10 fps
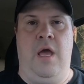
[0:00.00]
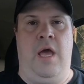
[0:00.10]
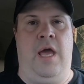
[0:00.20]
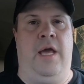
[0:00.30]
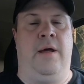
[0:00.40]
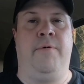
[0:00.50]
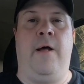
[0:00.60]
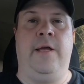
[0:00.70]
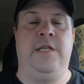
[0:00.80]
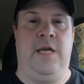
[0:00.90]
and I'll
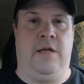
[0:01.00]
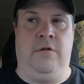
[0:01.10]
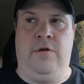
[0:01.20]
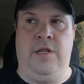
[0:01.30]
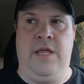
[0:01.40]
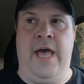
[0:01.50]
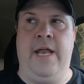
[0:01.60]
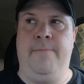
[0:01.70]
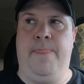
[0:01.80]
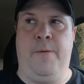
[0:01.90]
probably take a look at
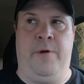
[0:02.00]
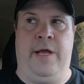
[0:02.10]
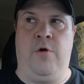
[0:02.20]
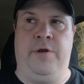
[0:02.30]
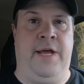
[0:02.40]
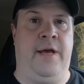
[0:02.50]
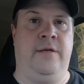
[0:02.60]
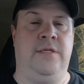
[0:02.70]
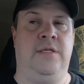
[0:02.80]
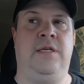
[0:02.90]
that when I go in the
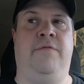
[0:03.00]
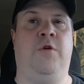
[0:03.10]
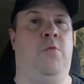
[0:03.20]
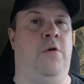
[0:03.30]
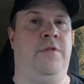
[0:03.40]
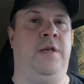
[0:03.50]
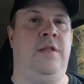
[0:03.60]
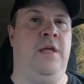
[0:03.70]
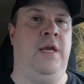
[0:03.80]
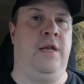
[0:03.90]
house and see if they're worth
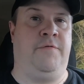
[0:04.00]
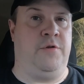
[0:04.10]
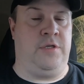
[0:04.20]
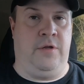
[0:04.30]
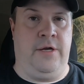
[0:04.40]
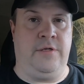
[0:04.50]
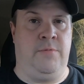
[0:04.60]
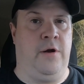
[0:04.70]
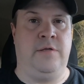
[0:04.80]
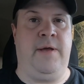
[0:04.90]
anything. And if they're still there
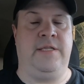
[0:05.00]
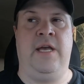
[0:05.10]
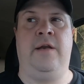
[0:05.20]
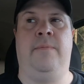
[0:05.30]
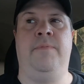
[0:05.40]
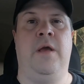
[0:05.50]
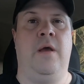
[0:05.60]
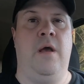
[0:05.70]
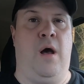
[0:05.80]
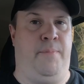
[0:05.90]
tomorrow, there's about 10 of them.
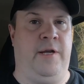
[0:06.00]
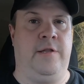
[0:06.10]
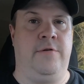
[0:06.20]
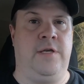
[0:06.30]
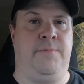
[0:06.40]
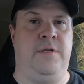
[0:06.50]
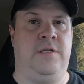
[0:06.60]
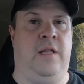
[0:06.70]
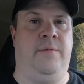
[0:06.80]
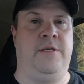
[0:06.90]
I'll pick those up and
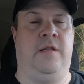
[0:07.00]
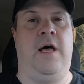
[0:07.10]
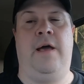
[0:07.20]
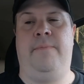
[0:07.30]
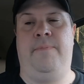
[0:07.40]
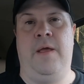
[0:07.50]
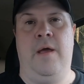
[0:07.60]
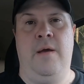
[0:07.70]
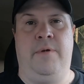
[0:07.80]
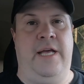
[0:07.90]
sell them as a lot.
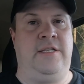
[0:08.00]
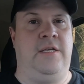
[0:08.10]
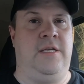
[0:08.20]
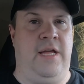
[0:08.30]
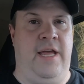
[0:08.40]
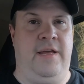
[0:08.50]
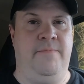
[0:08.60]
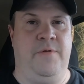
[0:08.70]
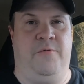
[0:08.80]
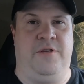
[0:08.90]
But that's it
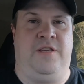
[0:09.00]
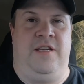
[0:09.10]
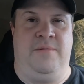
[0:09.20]
today. We'll see you